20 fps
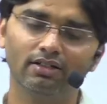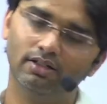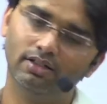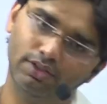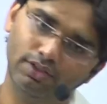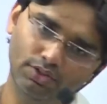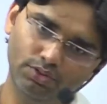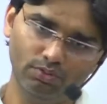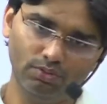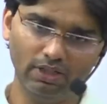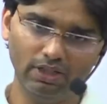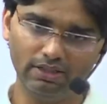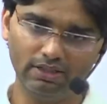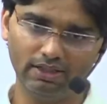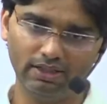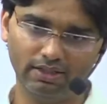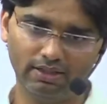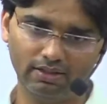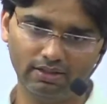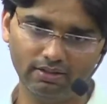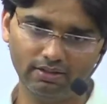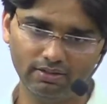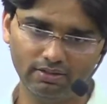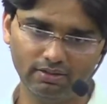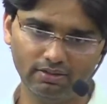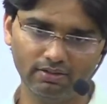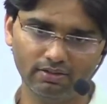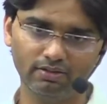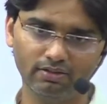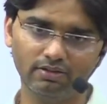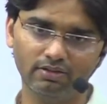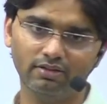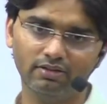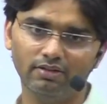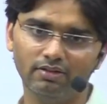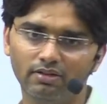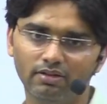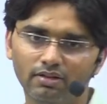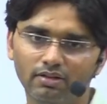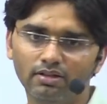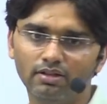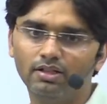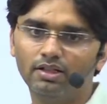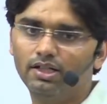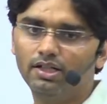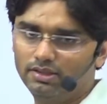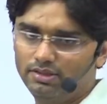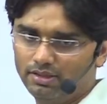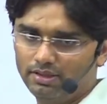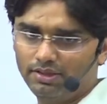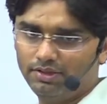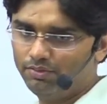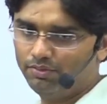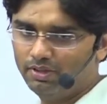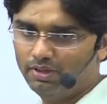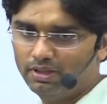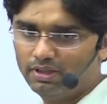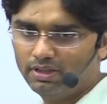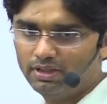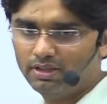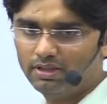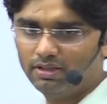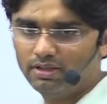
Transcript: You read that? Acha, you didn't.